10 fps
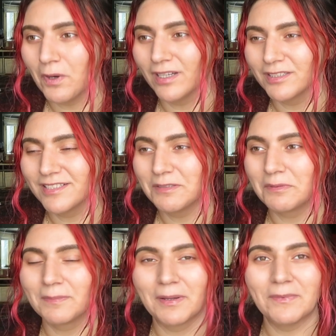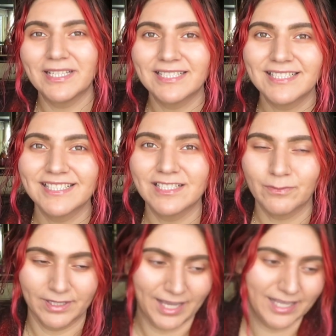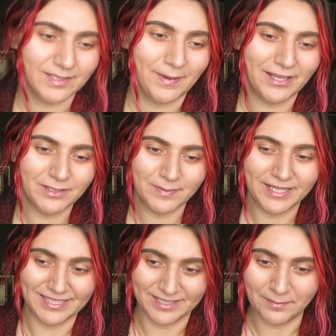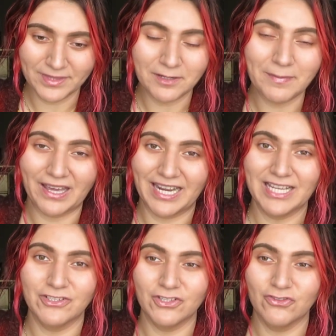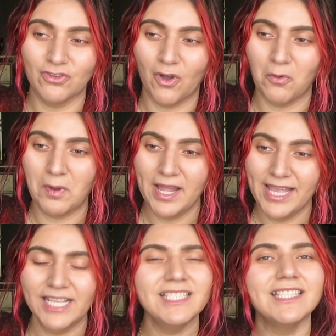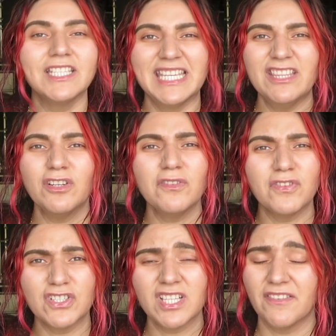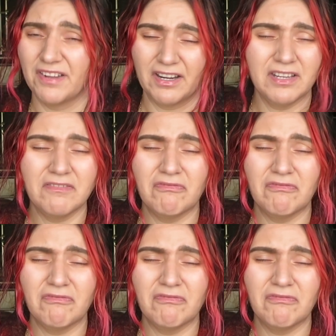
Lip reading: Honestly, one of my weaknesses is when Kai smiles because something about it is just so... His teeth are, first off, very